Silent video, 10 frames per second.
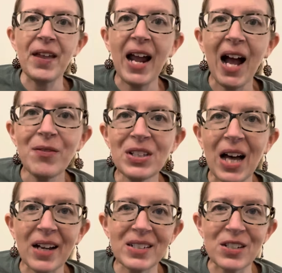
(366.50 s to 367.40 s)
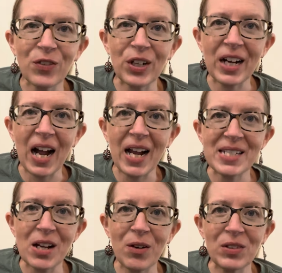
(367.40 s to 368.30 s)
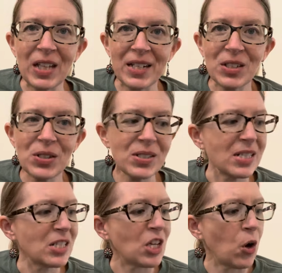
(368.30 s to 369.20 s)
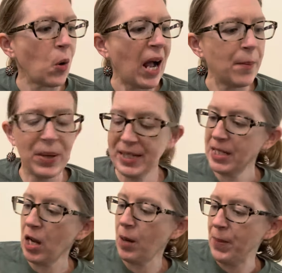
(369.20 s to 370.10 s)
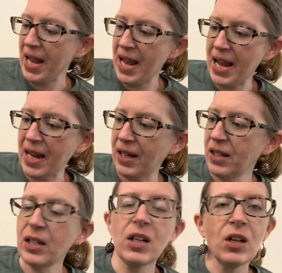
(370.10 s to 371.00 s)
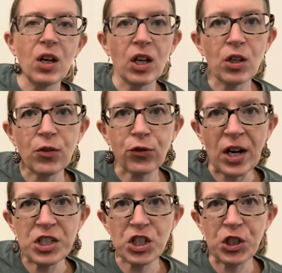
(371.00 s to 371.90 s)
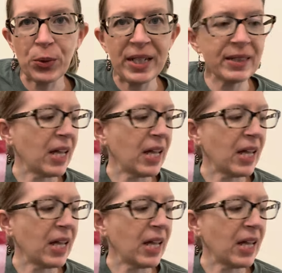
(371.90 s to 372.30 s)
they have a lot of different kinds of lentils. So I picked up a French green